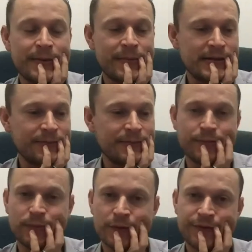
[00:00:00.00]
the, blue
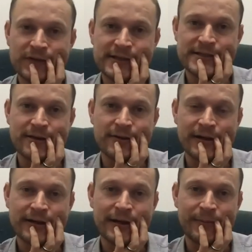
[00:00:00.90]
filters that are now coming
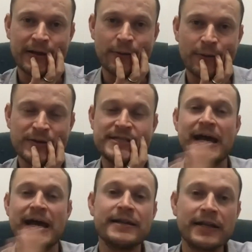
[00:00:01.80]
almost standard
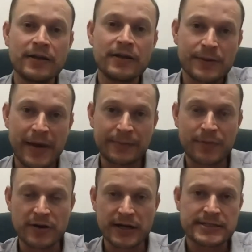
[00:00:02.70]
in a lot of Mac
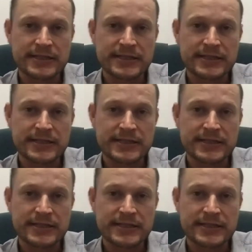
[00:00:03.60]
products.